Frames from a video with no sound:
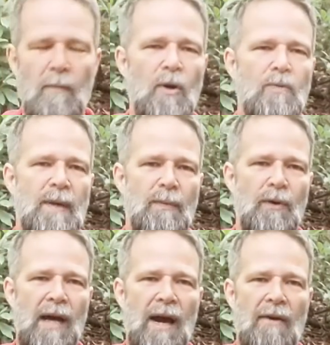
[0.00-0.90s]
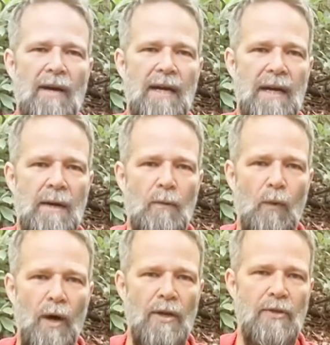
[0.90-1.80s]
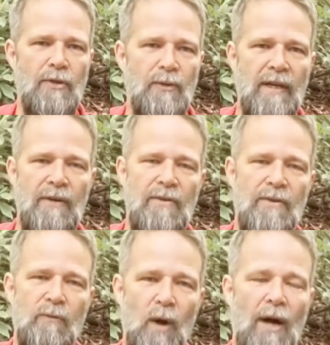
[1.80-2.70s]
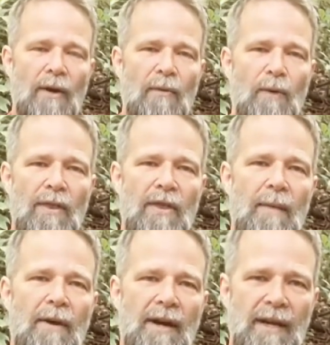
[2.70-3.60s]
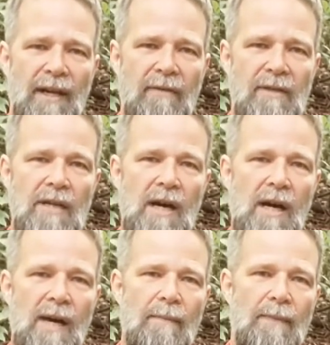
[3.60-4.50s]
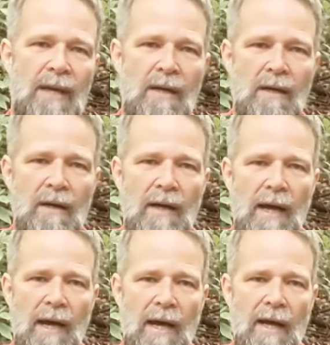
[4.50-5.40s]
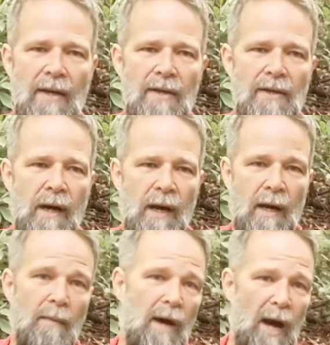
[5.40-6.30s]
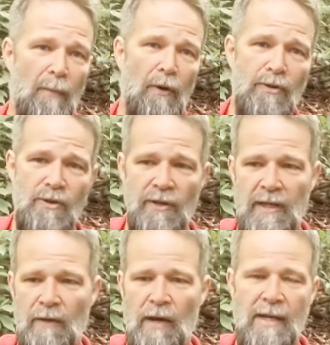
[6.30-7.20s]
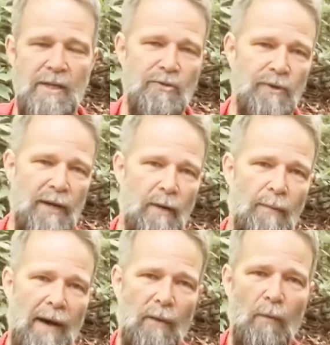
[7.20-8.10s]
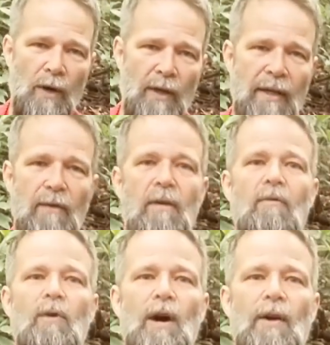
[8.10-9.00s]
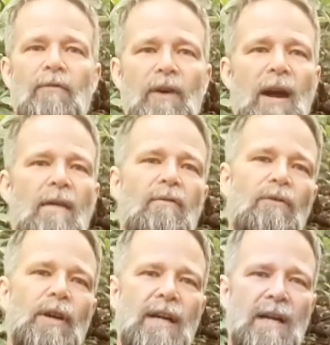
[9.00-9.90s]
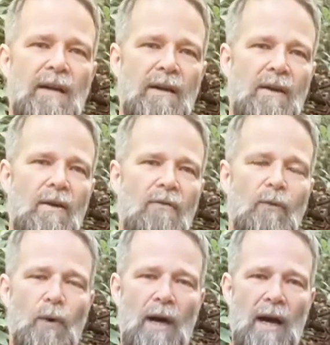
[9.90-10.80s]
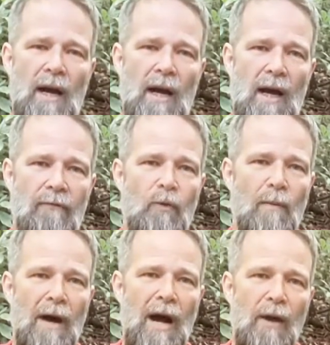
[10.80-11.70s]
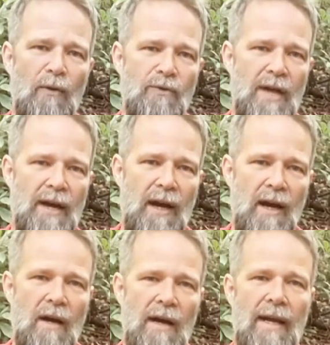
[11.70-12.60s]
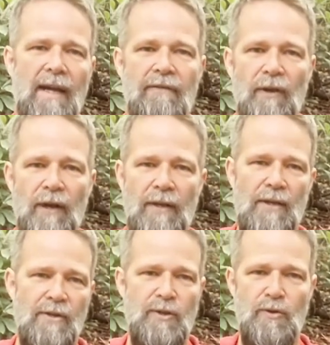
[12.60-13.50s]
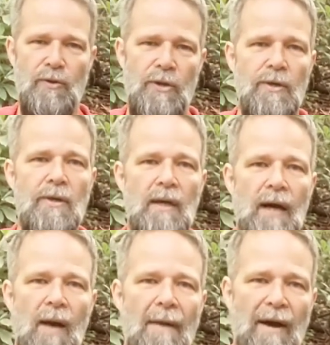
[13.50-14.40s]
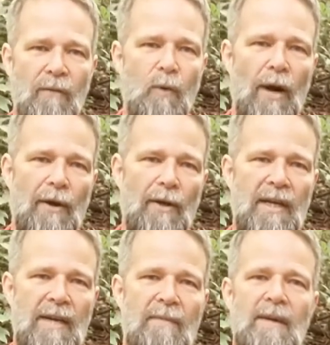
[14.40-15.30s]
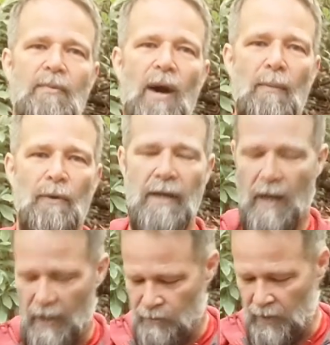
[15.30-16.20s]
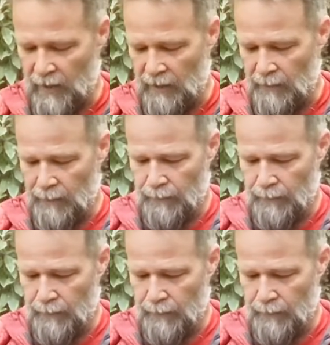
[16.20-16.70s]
Most people carry 1 to 2 liters of water with them at any given time, and I personally like to drink about 1 liter of water for every 4 miles that I hike. I feel like that's a good amount of water to keep me properly hydrated.